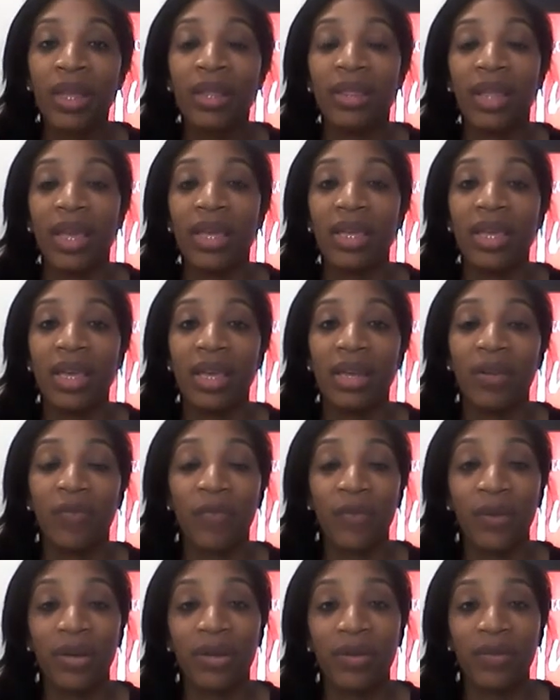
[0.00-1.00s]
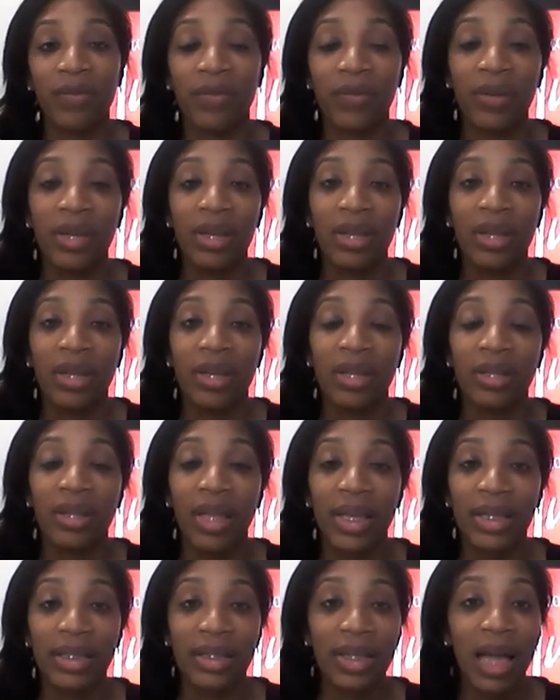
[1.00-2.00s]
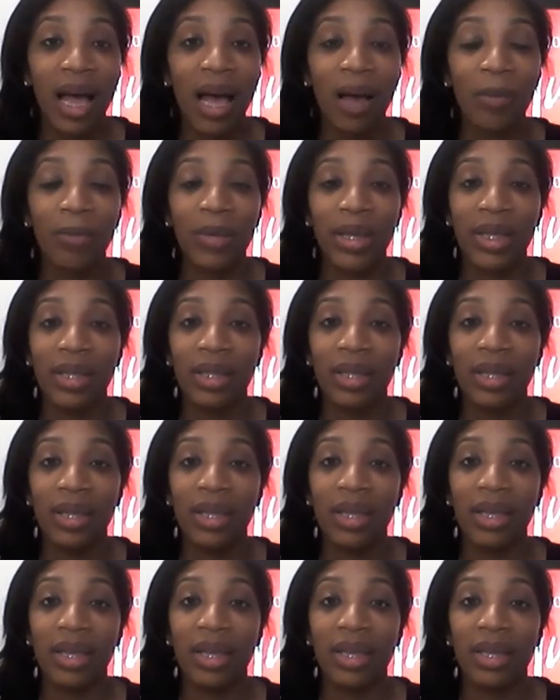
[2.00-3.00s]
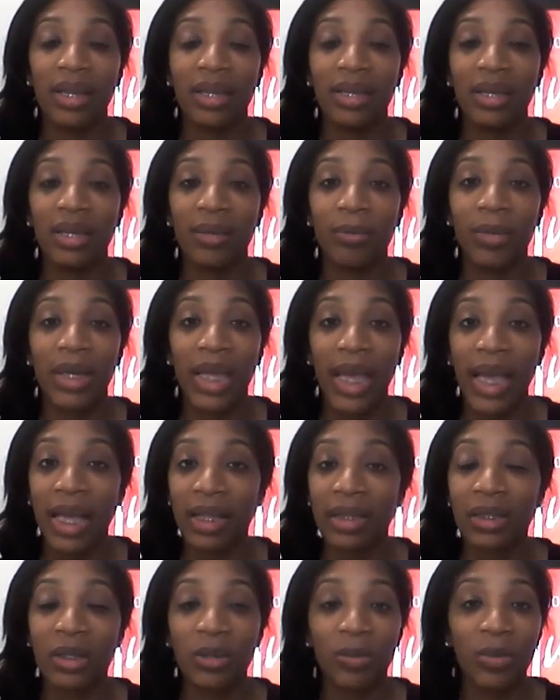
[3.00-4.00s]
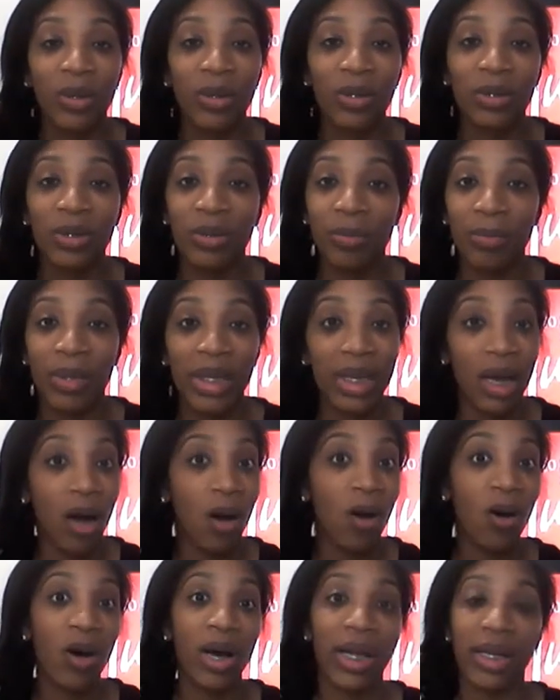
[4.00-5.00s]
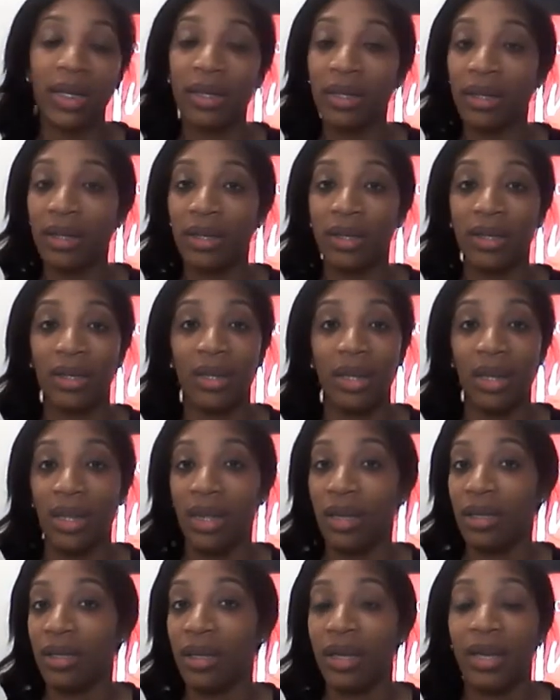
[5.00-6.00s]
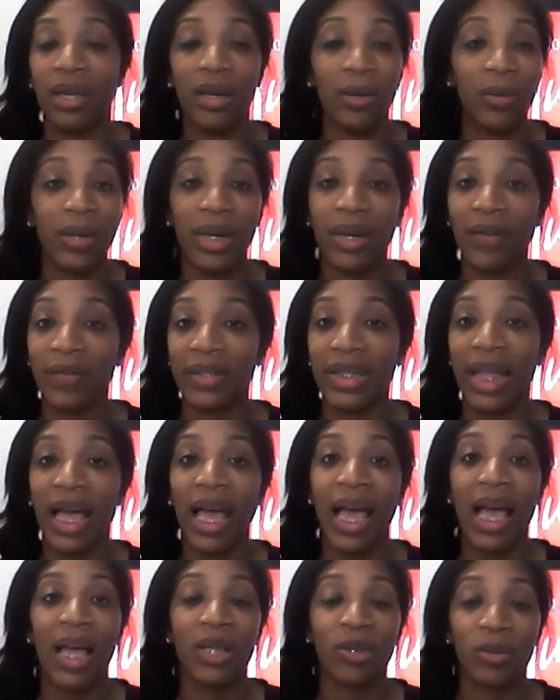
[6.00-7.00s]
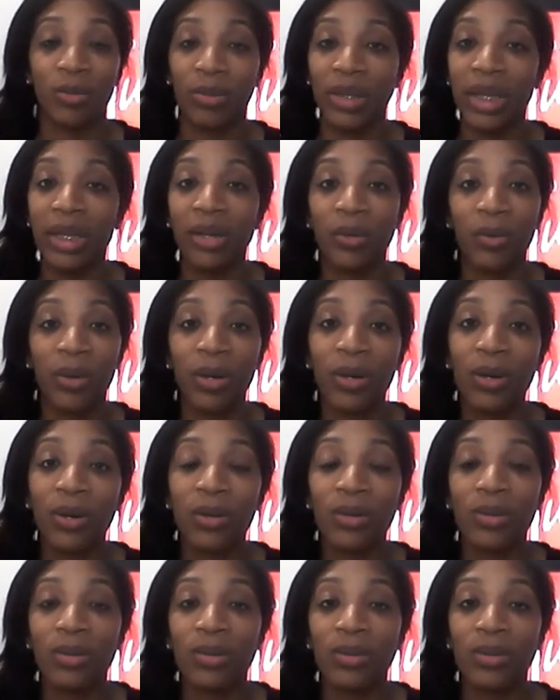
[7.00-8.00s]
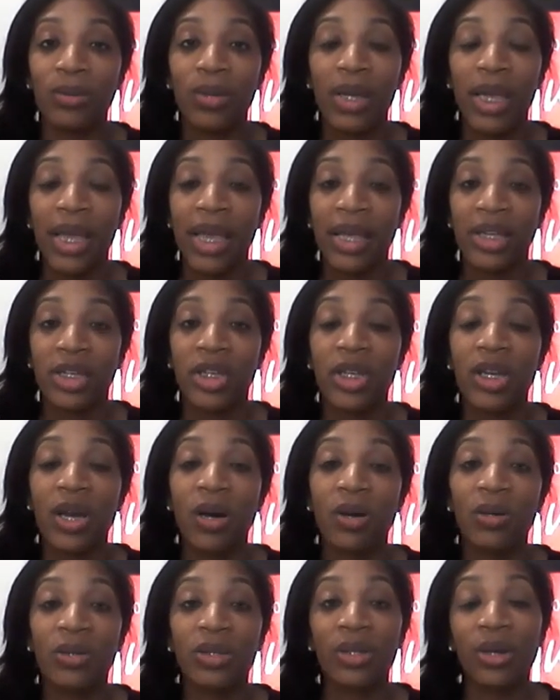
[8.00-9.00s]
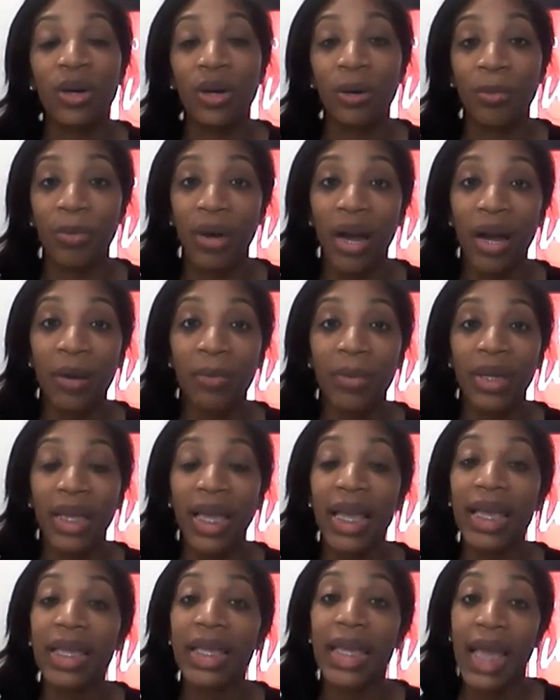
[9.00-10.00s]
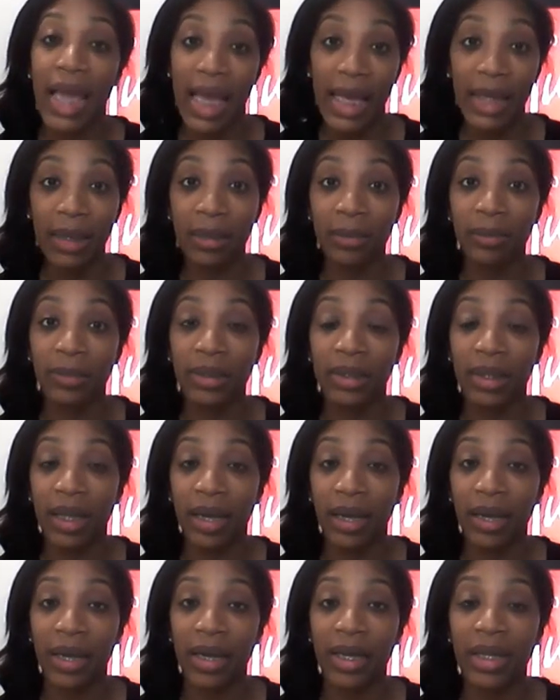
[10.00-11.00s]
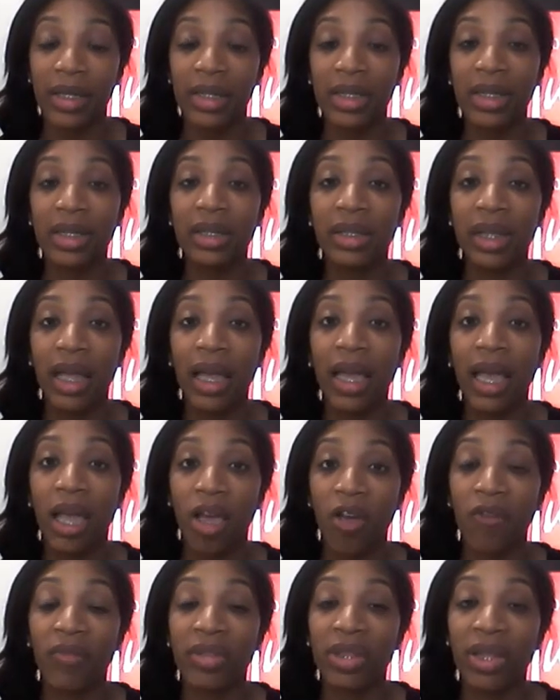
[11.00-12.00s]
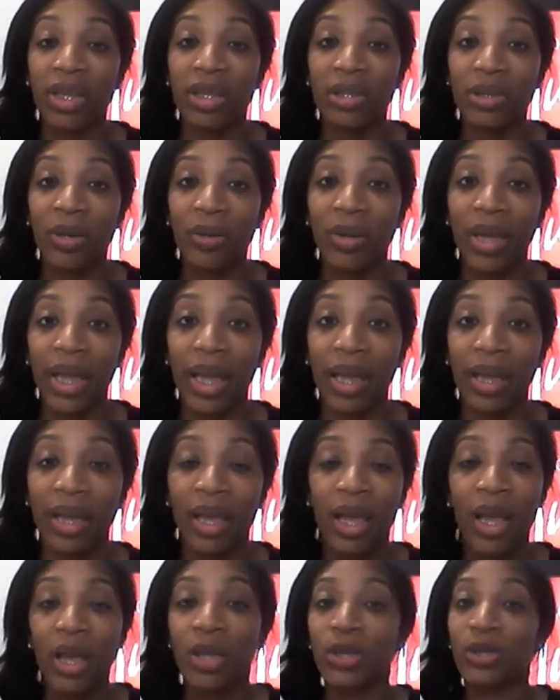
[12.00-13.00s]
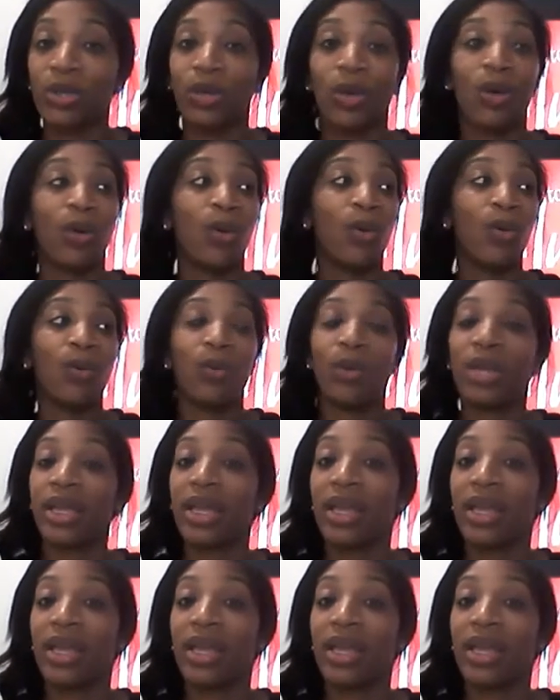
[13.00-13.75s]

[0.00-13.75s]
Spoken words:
They get in front of they stop, and then Michaela's supposed to be on and tell whatever lies or play the role. She goes to her apartment, and Caleb's there, and she's like, everything's okay. So